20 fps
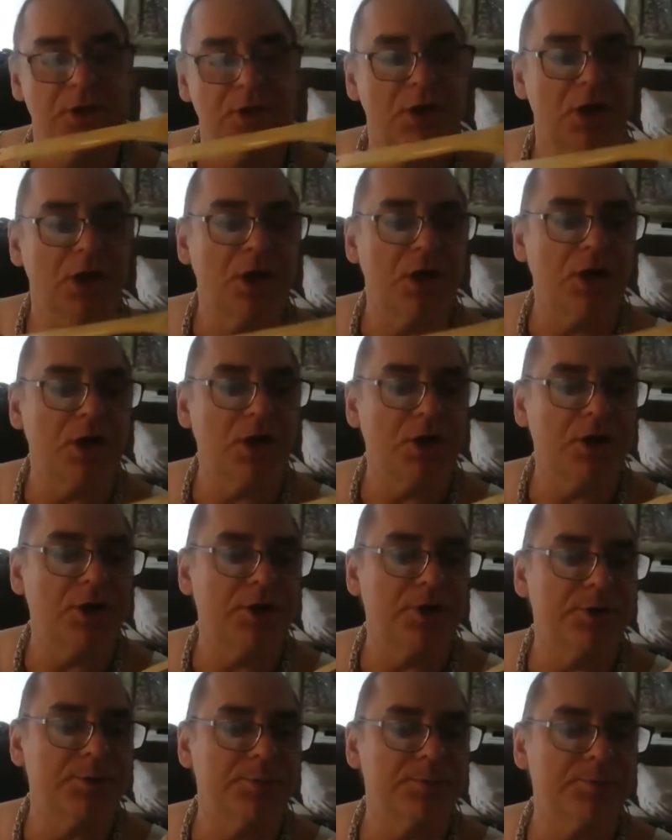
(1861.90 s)

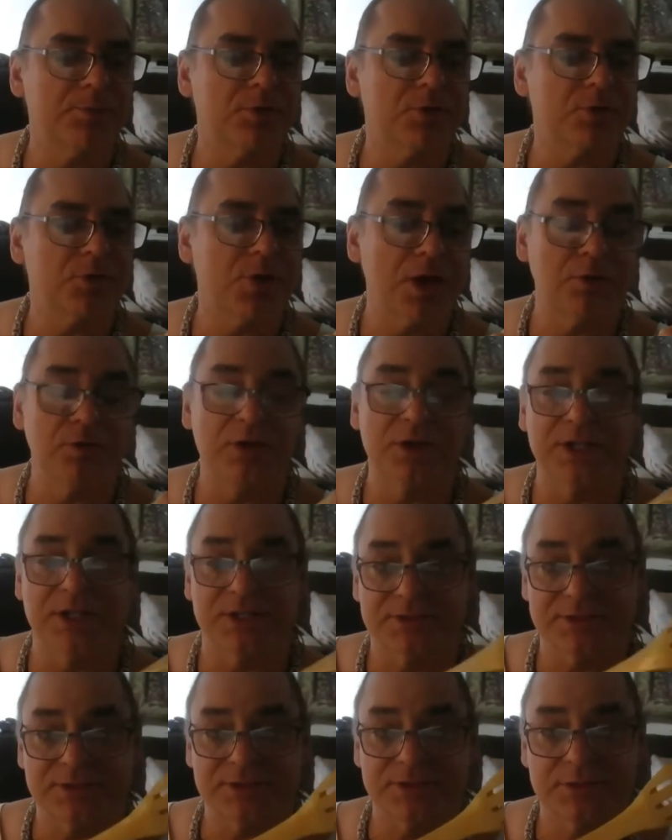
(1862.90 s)
crown
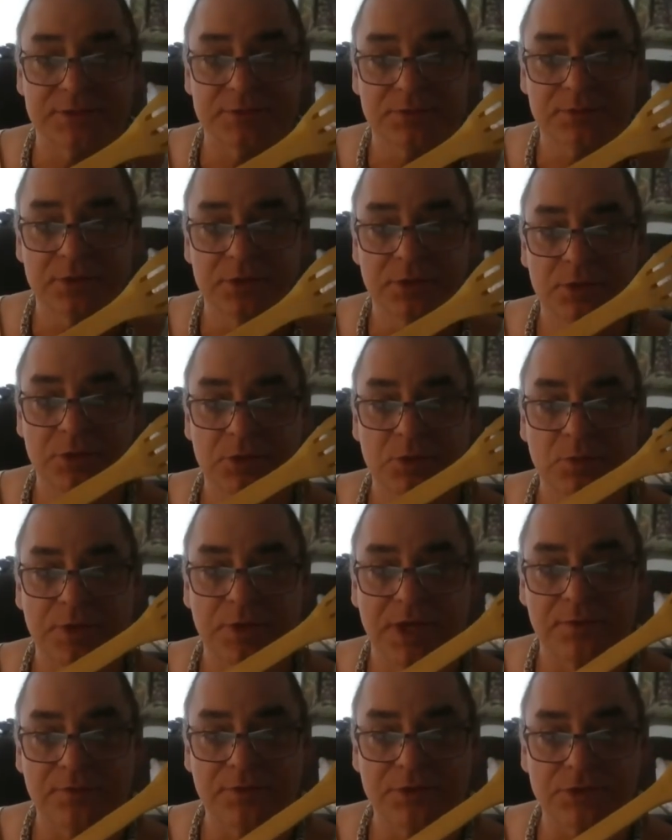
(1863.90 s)
list. We
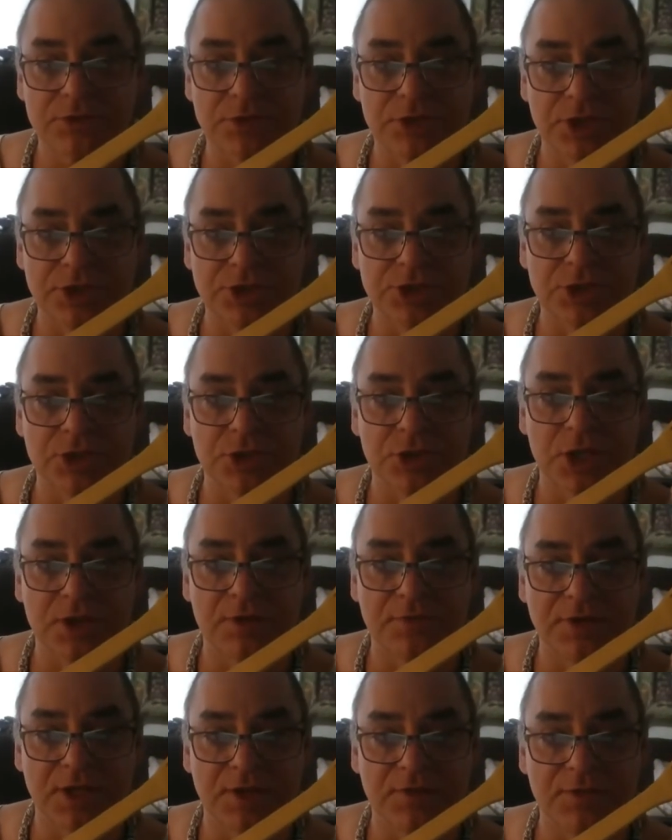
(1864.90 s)
have a tradition
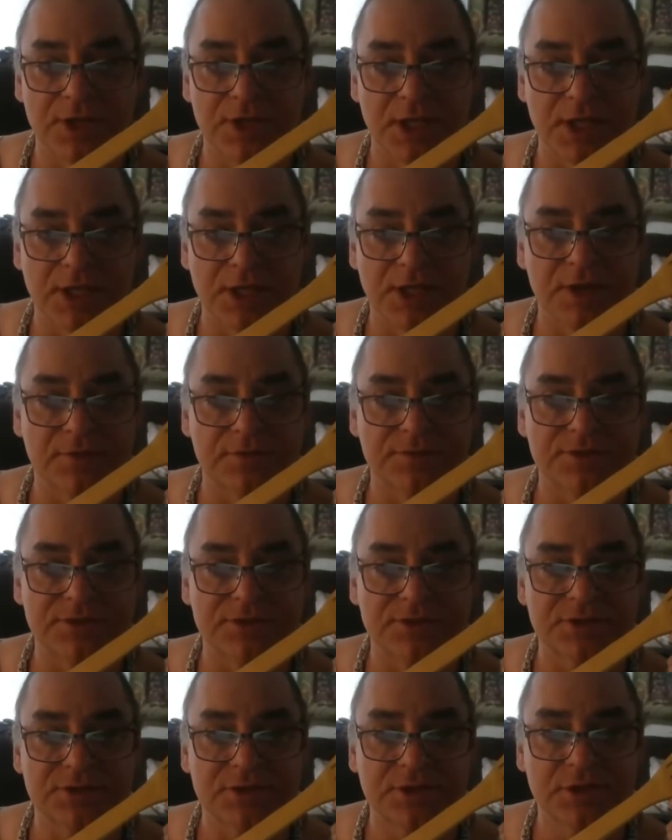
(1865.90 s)
of giving a
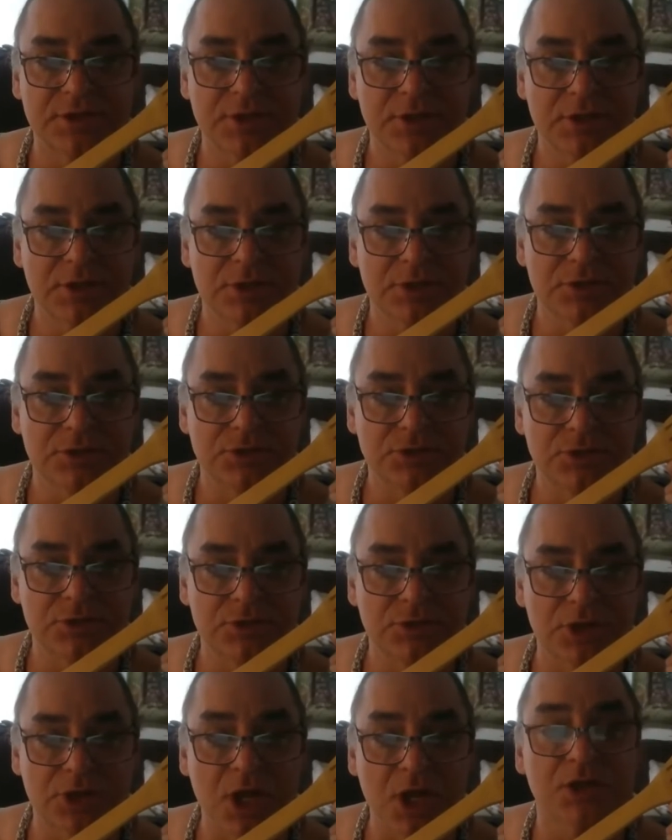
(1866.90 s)
gift to
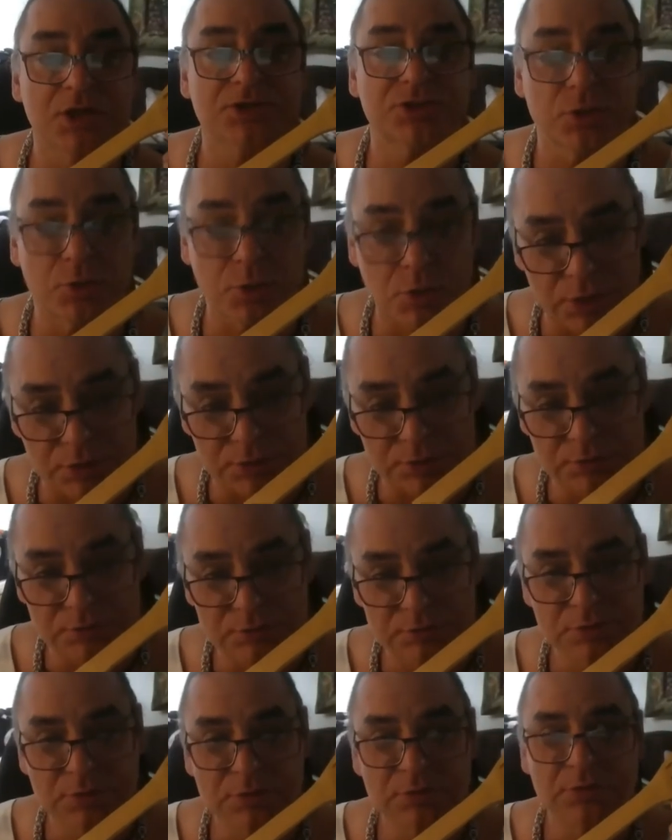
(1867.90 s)
the consort,
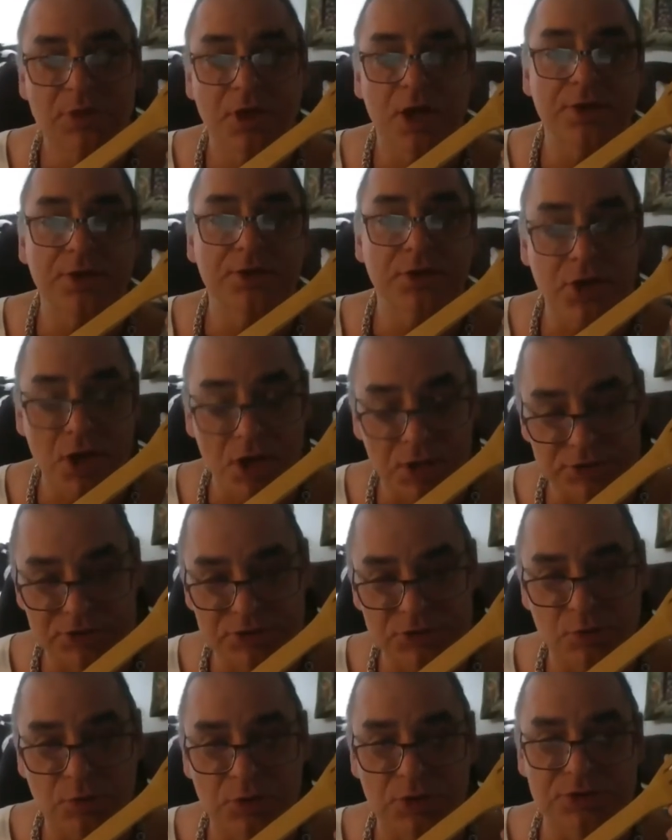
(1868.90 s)
other
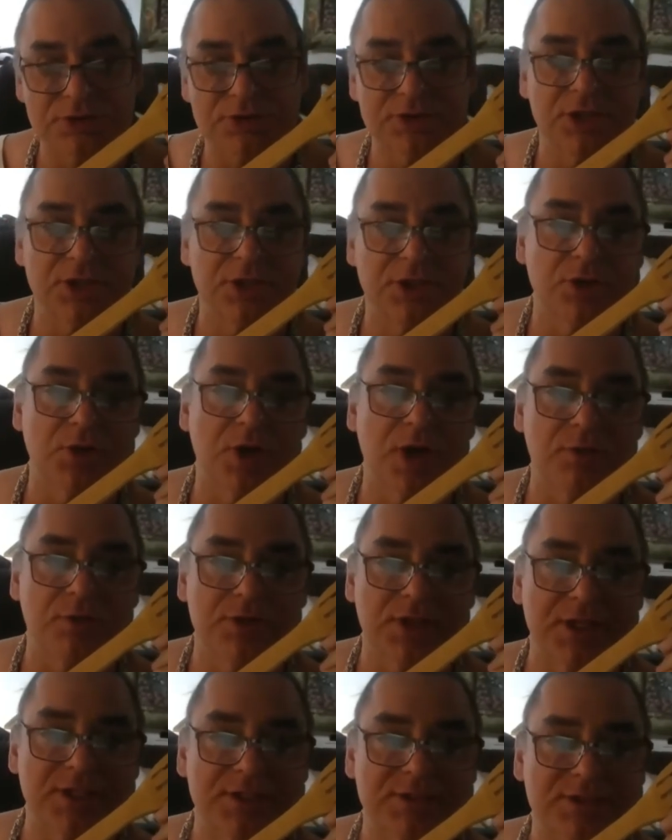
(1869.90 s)
consorts in the crown
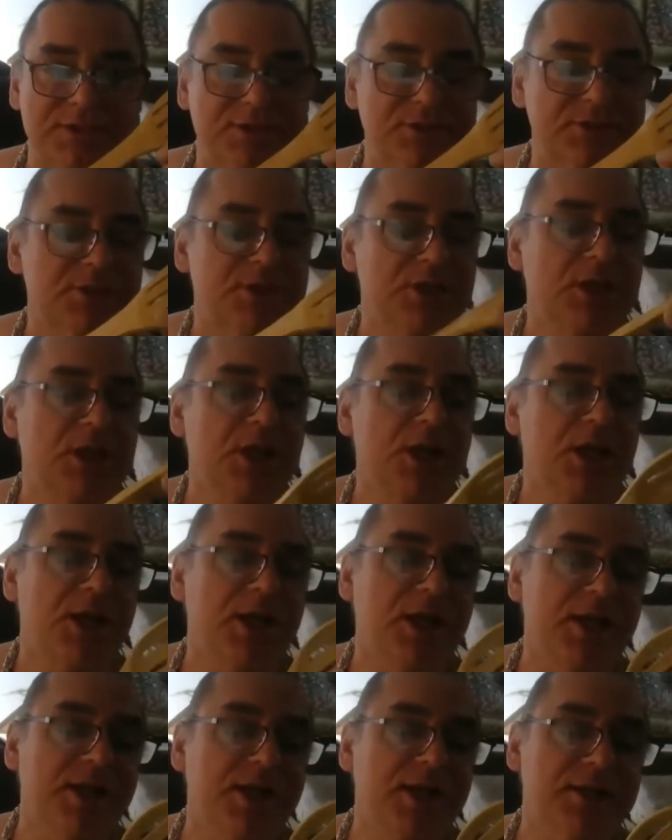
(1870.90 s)
lists.
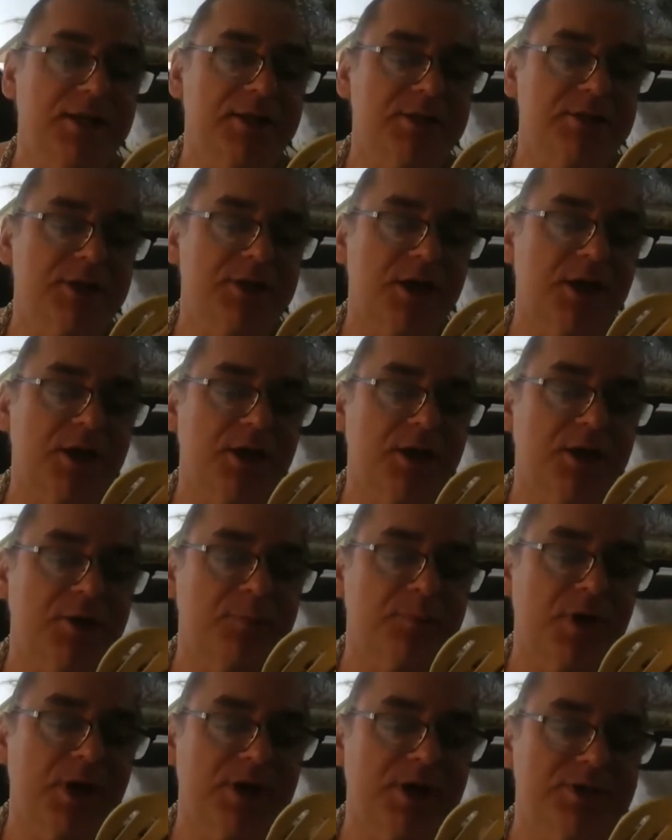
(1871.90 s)
And
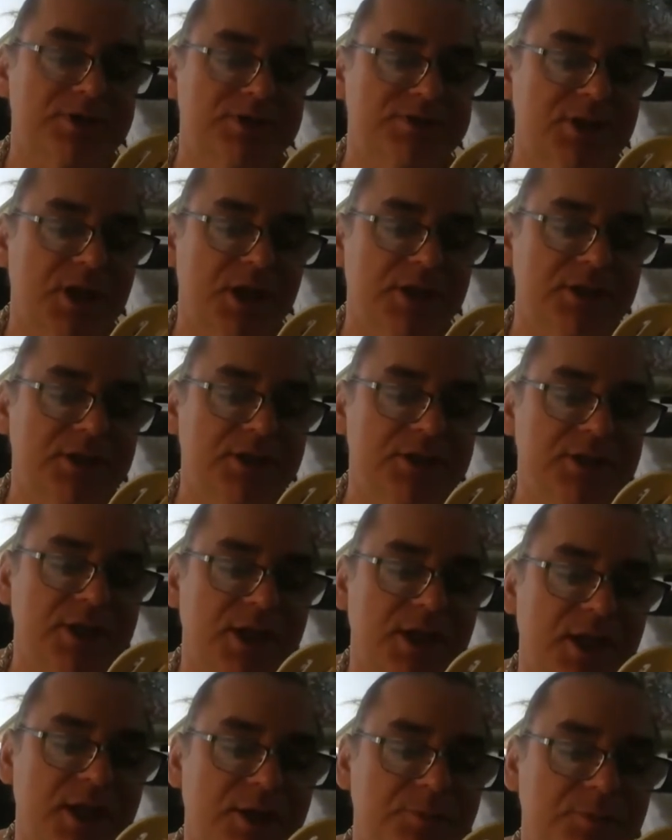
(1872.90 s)
I decided that I'm